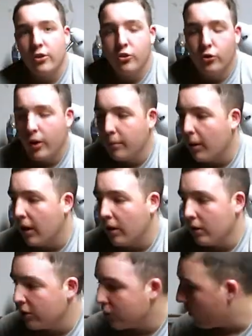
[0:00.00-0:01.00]
Advanced Train
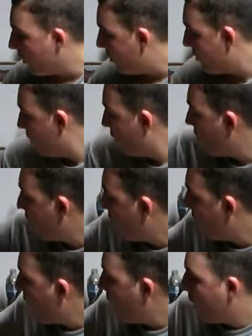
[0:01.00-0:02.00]
Modeler 22.
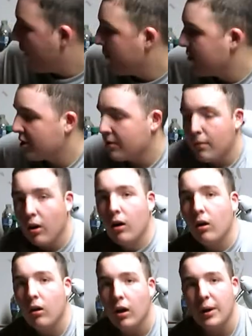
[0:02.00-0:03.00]

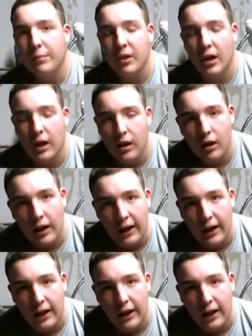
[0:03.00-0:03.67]
Small update.